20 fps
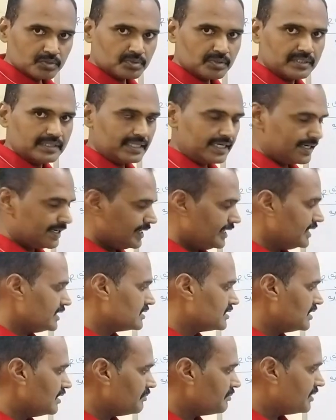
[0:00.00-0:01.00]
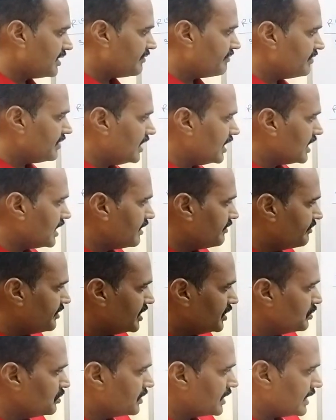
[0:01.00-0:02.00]
So in that next step, definitely
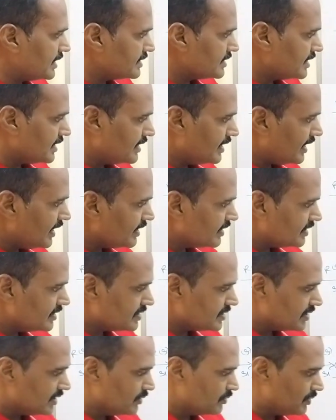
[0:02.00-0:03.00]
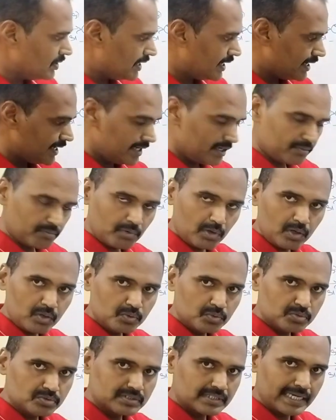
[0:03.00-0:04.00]
we can say that this newly added
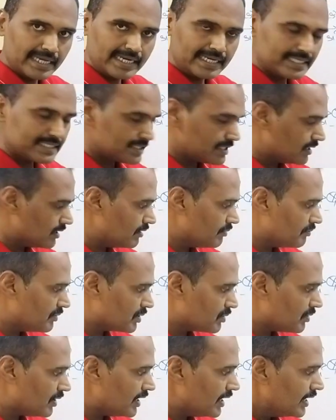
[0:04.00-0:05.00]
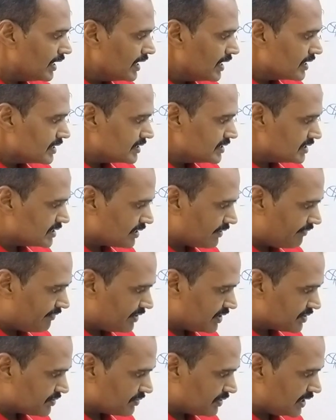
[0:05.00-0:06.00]
block, whose gain is nothing but what? G
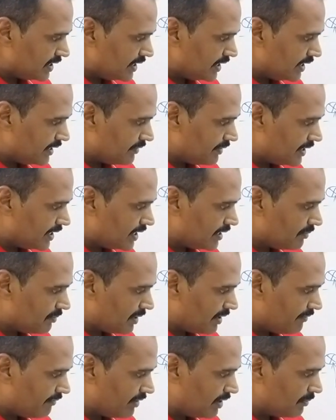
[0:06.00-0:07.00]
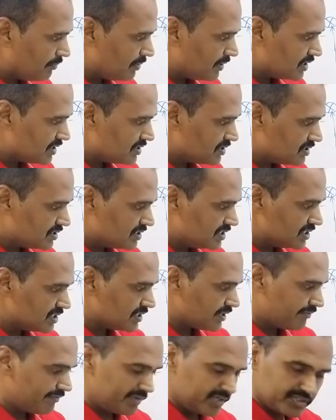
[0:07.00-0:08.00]
suffix 1 divided by 1 plus G
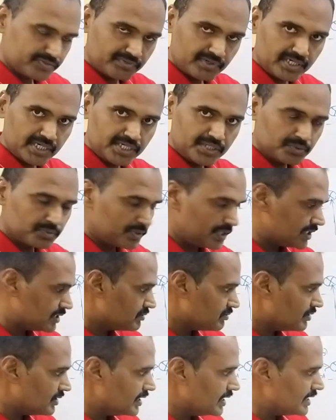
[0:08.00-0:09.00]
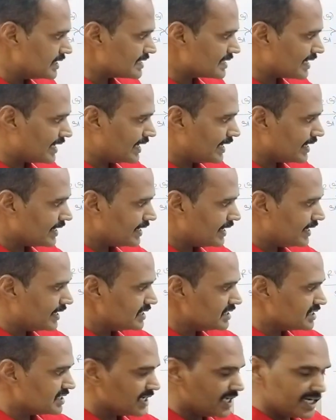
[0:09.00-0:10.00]
suffix 1 into H1 is connected
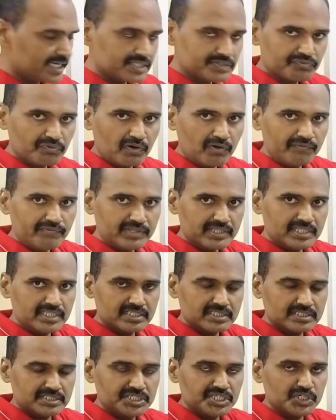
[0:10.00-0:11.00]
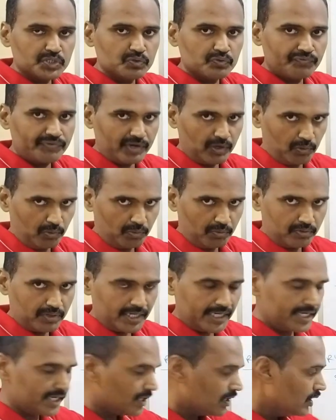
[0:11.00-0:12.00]
in series form with this G2 fellow,
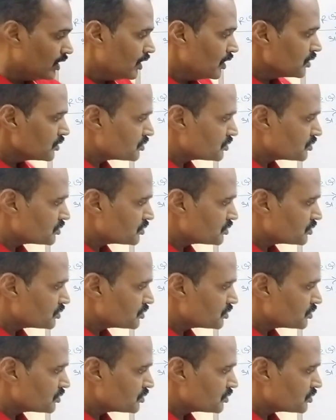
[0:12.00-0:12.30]
right?